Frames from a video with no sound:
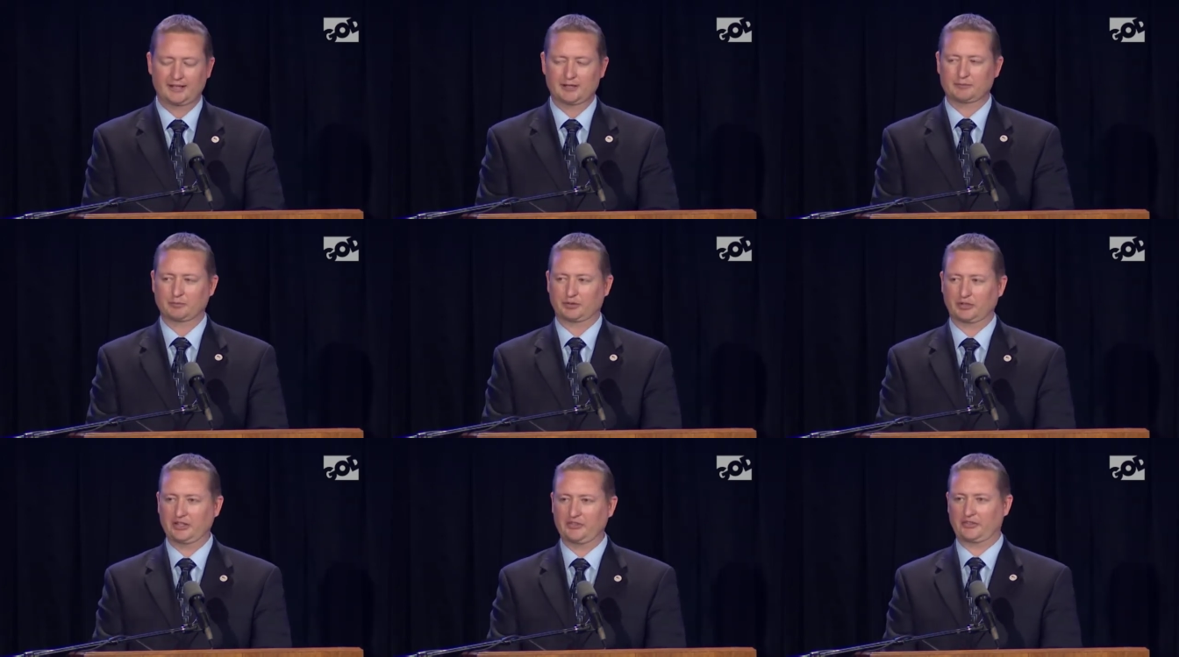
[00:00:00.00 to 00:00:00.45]

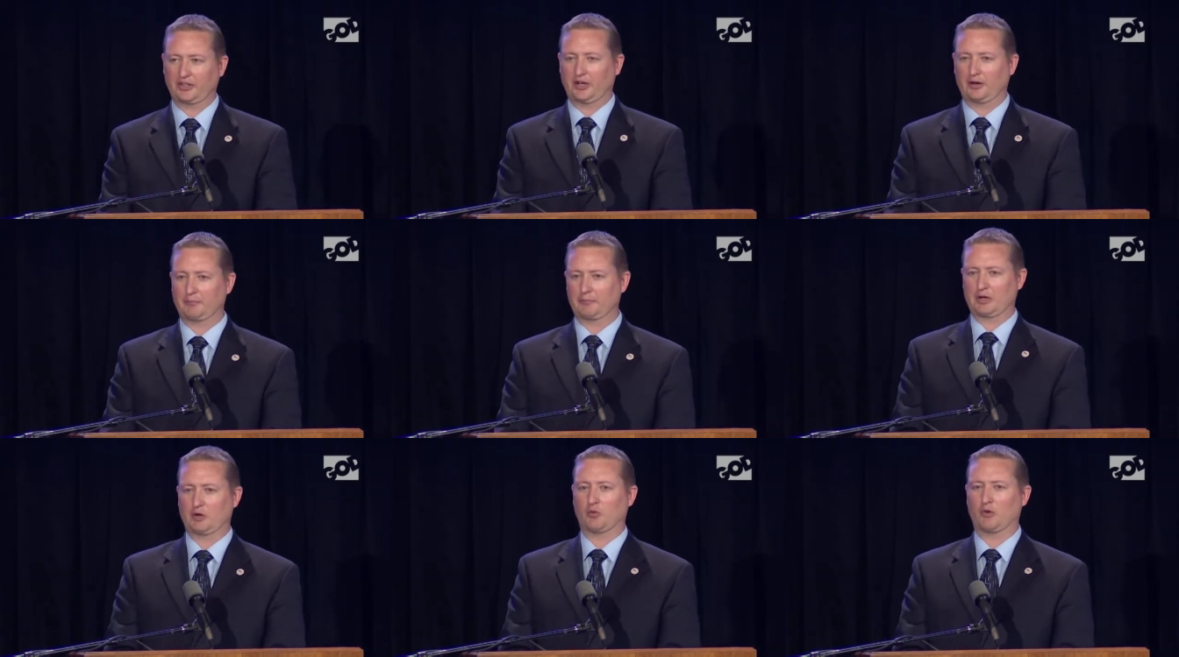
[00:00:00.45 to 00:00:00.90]
Please
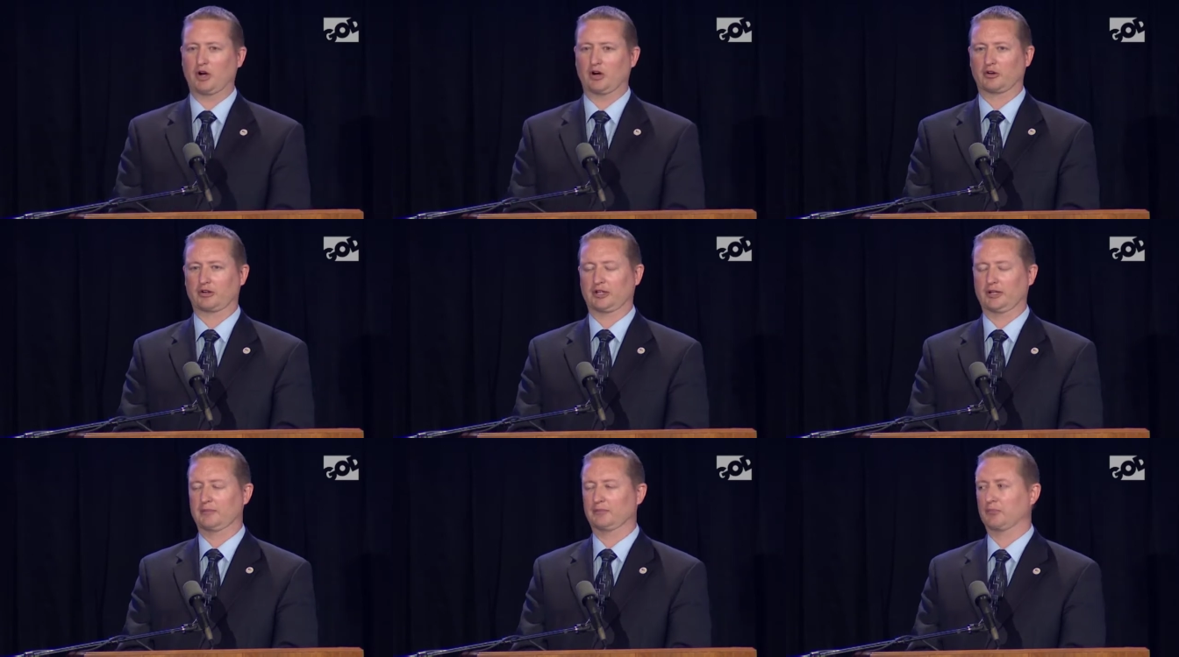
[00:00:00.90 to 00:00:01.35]
help me
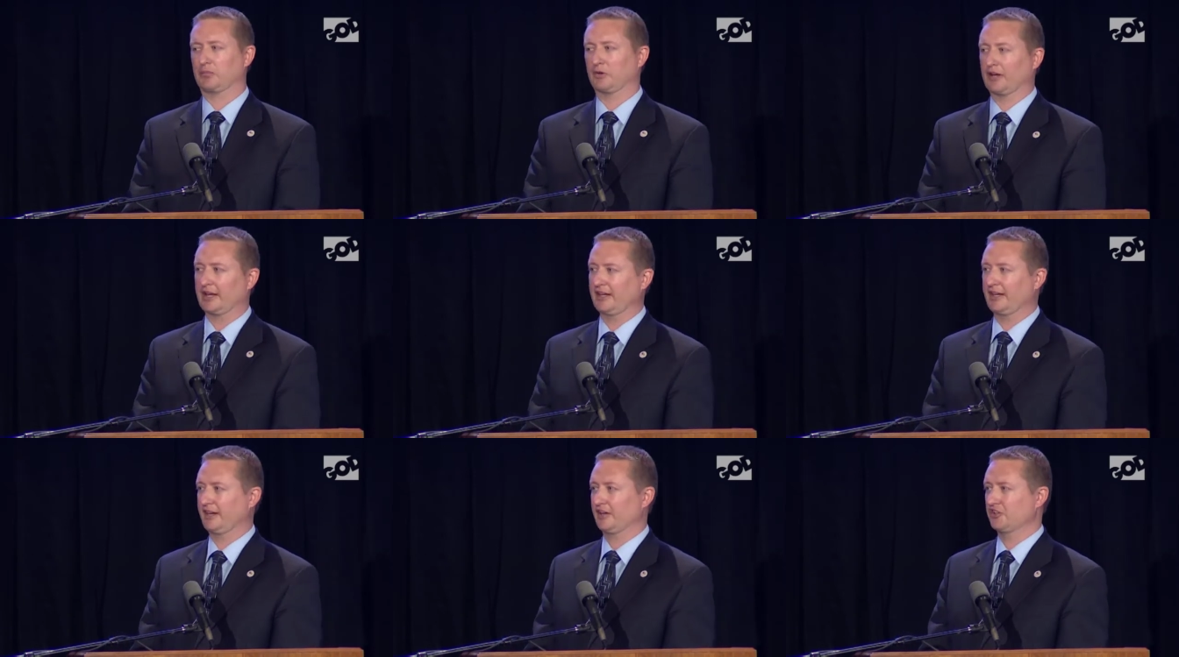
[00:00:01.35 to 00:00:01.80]
welcome
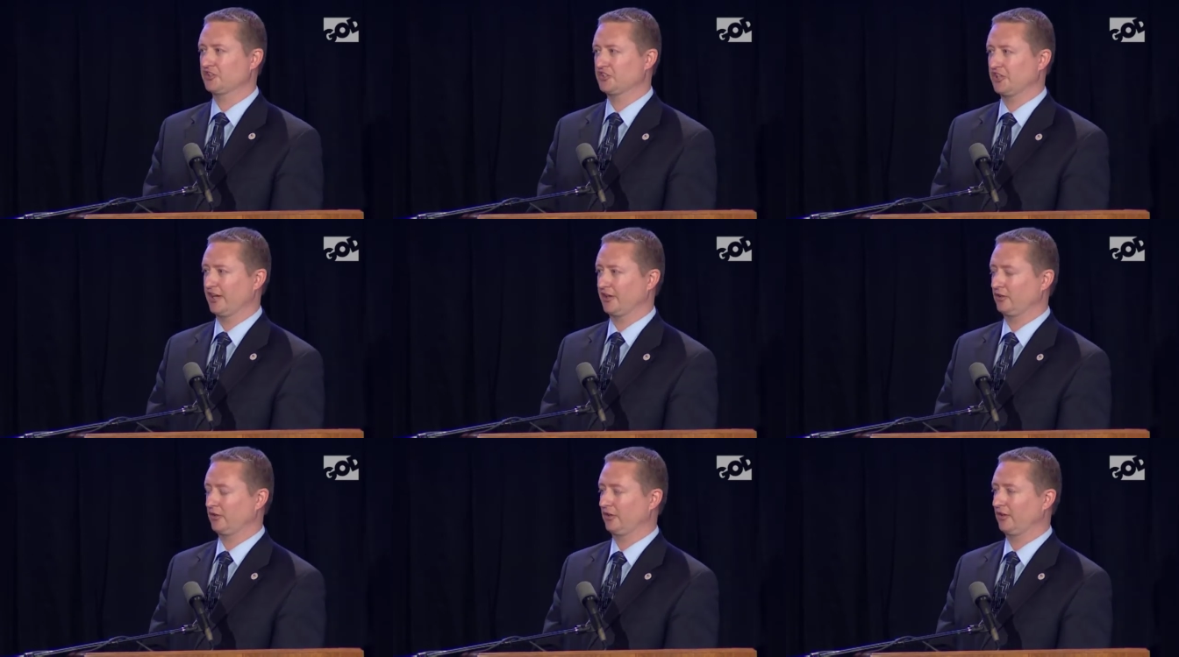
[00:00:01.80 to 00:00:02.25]
Brigadier
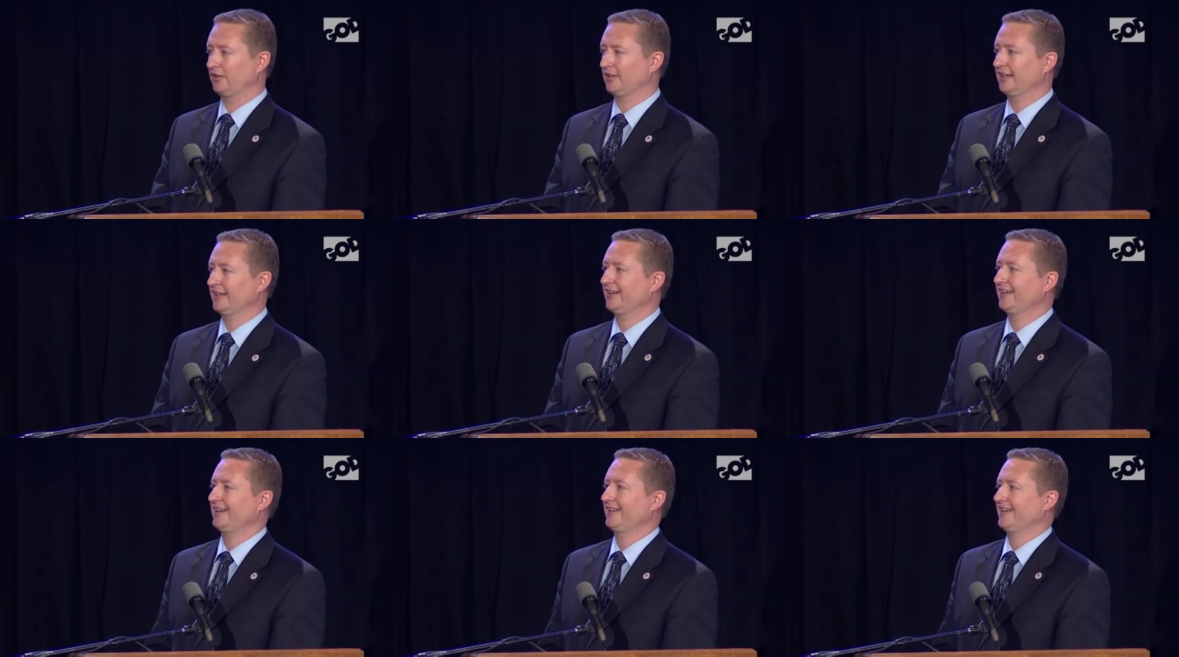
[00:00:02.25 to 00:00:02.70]
General
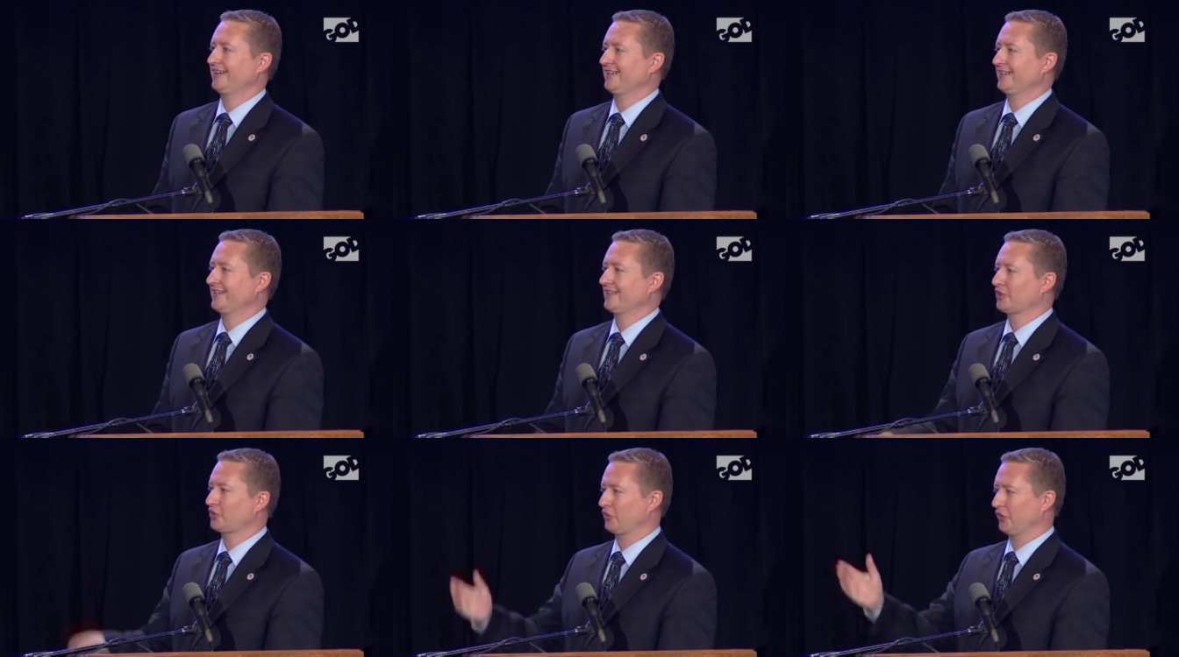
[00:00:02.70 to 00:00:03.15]

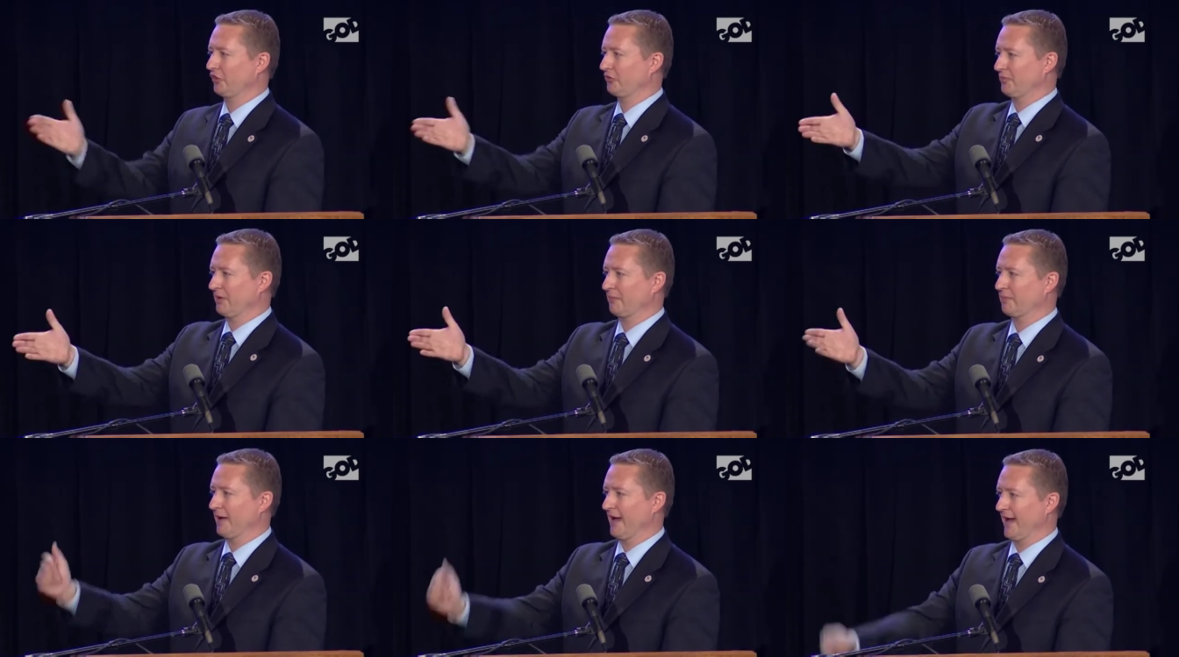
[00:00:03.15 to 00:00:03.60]
Chris
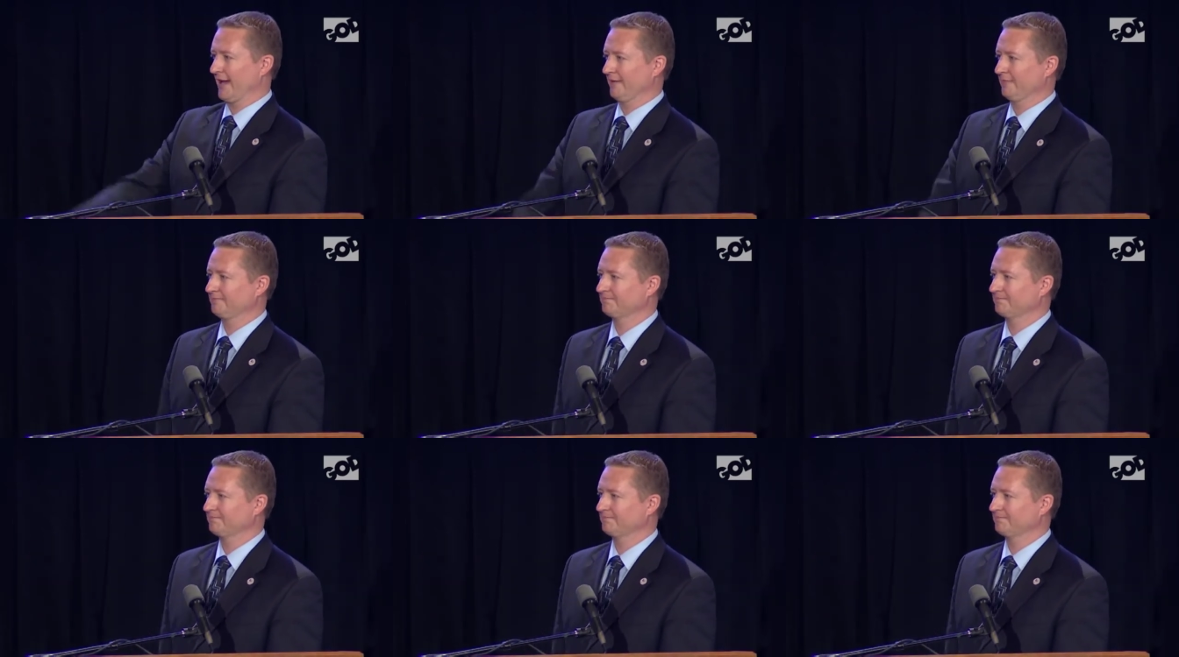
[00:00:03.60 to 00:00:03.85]
McPadden.